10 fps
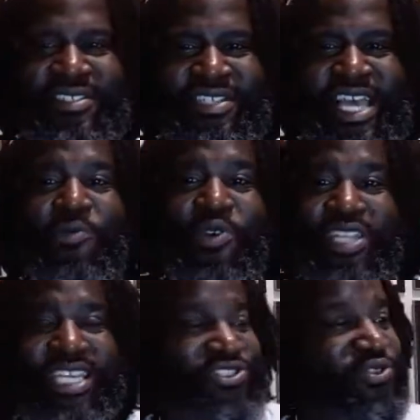And were
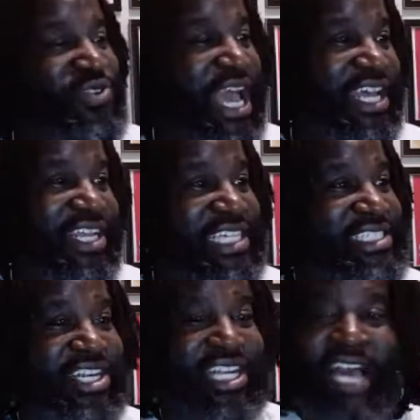there is
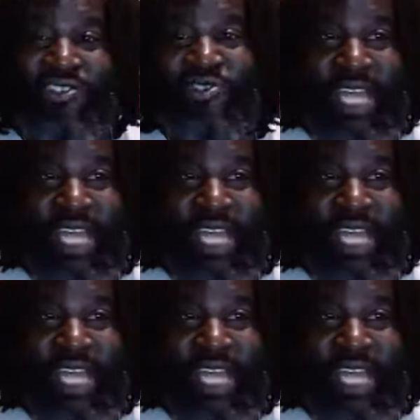there now two